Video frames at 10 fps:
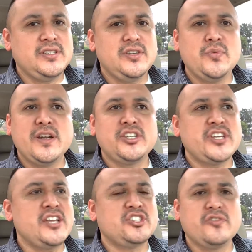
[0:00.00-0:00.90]
You want to
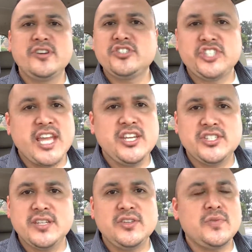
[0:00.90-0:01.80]
change careers?
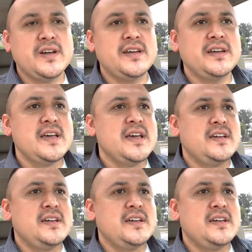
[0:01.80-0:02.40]
Change it. You want to,